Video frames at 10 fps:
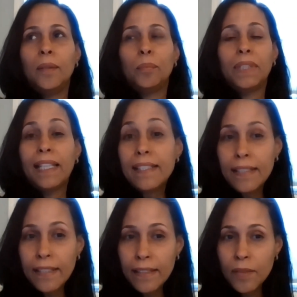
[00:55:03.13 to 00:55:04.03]

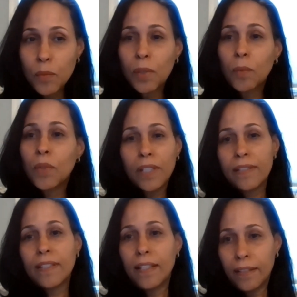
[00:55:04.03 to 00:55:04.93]
places where work
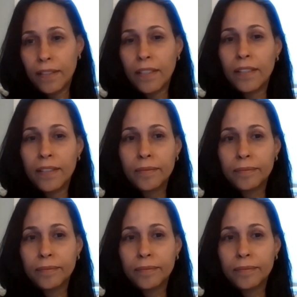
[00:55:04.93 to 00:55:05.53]
is getting done.